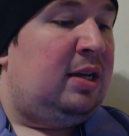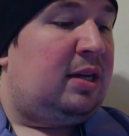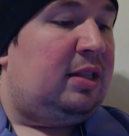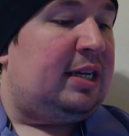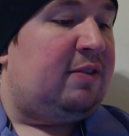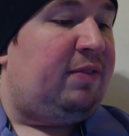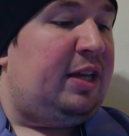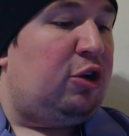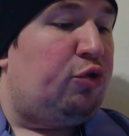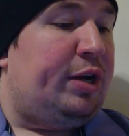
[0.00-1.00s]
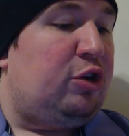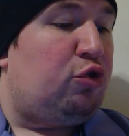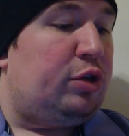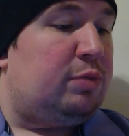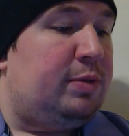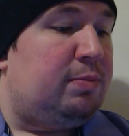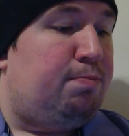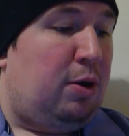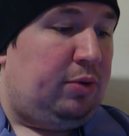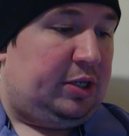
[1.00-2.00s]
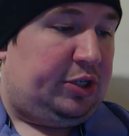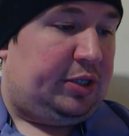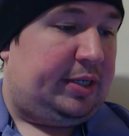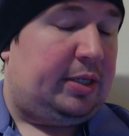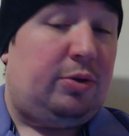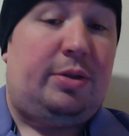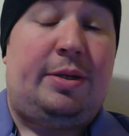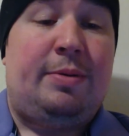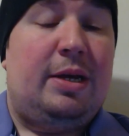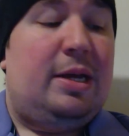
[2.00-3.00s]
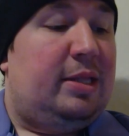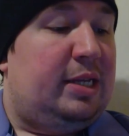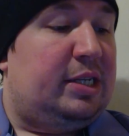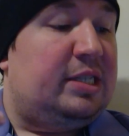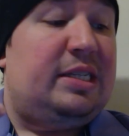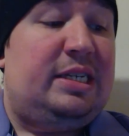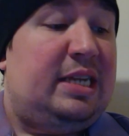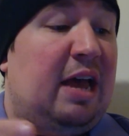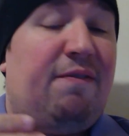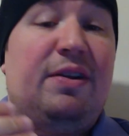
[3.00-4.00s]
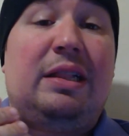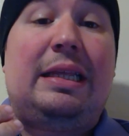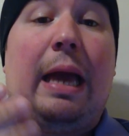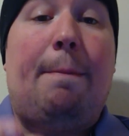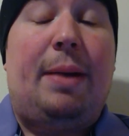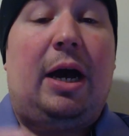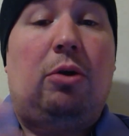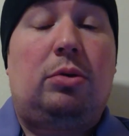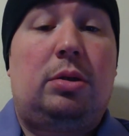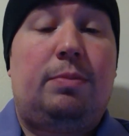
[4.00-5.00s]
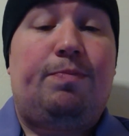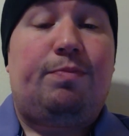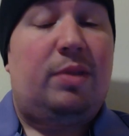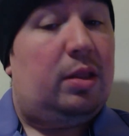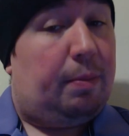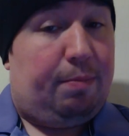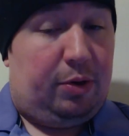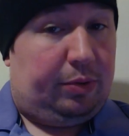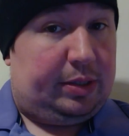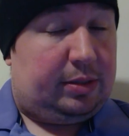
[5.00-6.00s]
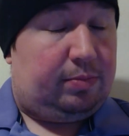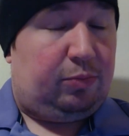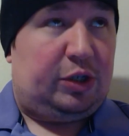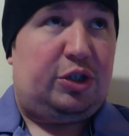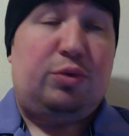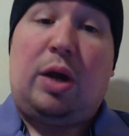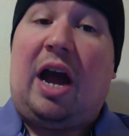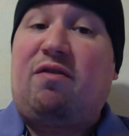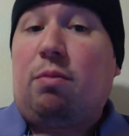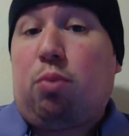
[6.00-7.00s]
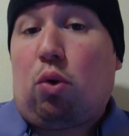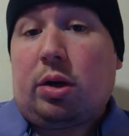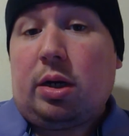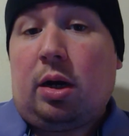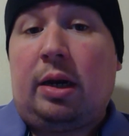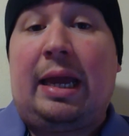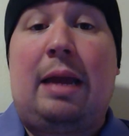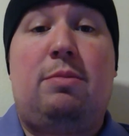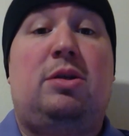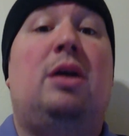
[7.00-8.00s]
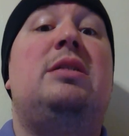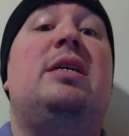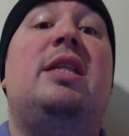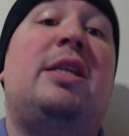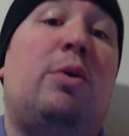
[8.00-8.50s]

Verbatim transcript: collectively agreed Christmas bonus, she said. So you see, this is definitely about the bonus, which I reported on. Amazon said that